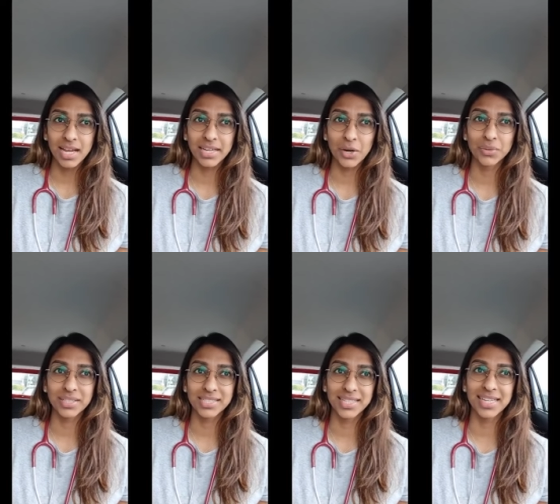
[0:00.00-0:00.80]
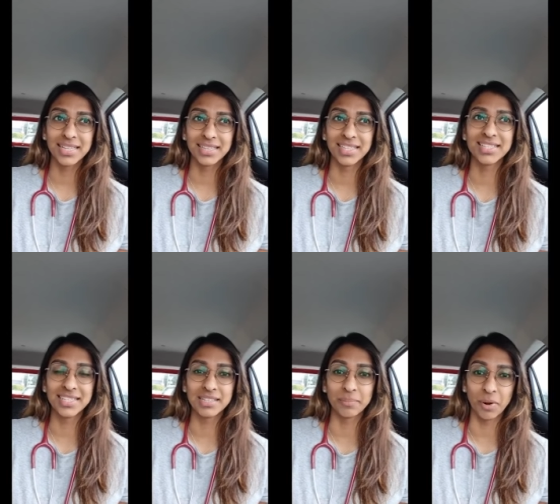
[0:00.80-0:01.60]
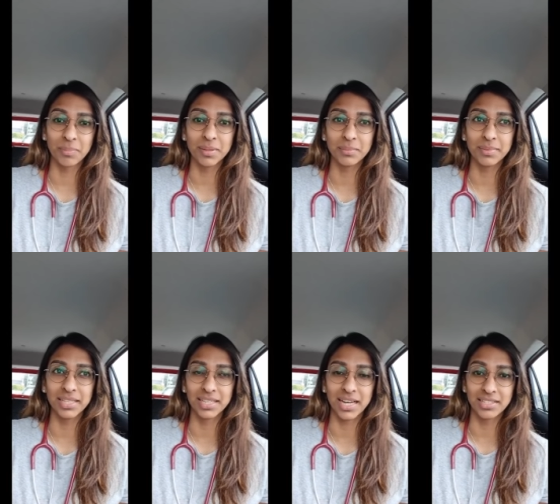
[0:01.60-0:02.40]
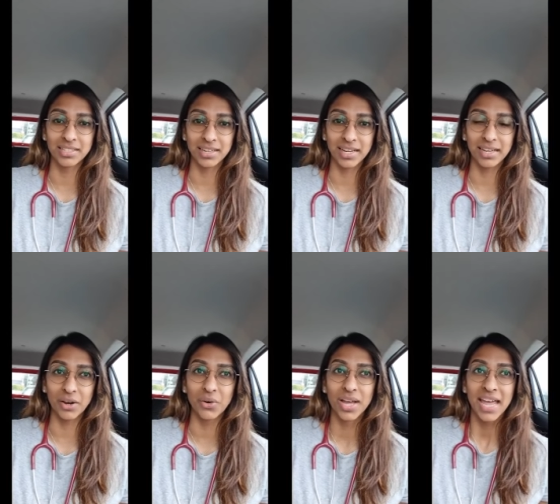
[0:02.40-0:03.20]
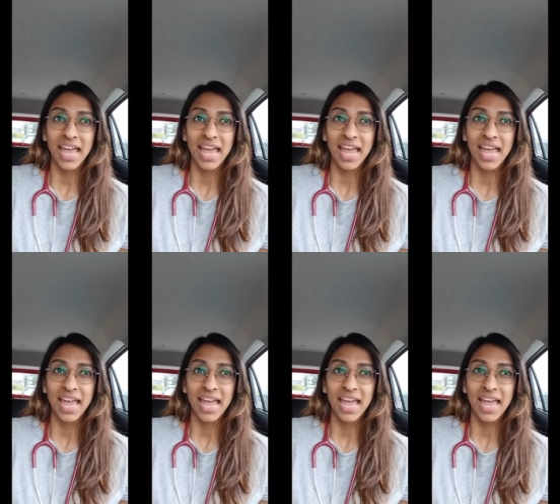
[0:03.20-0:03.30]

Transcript: Now, see, this is the problem in the country right now.